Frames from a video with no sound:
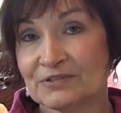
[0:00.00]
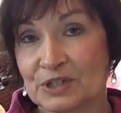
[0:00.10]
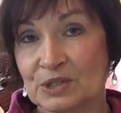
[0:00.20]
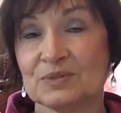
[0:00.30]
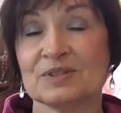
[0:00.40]

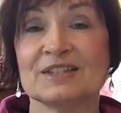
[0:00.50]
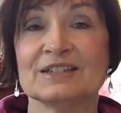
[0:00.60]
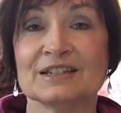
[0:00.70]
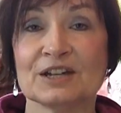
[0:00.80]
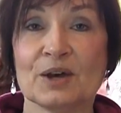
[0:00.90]
frequency
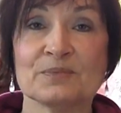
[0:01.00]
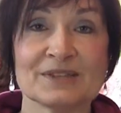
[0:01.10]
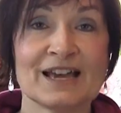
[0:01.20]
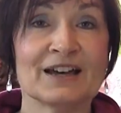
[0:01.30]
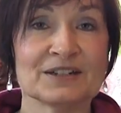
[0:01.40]
that
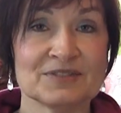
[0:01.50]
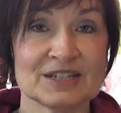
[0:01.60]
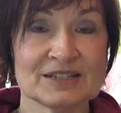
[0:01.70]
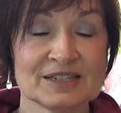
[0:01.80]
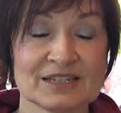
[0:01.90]
comes out of
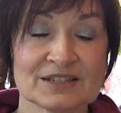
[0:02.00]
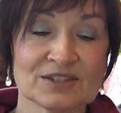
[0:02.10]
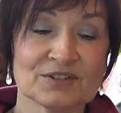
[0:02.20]
these things.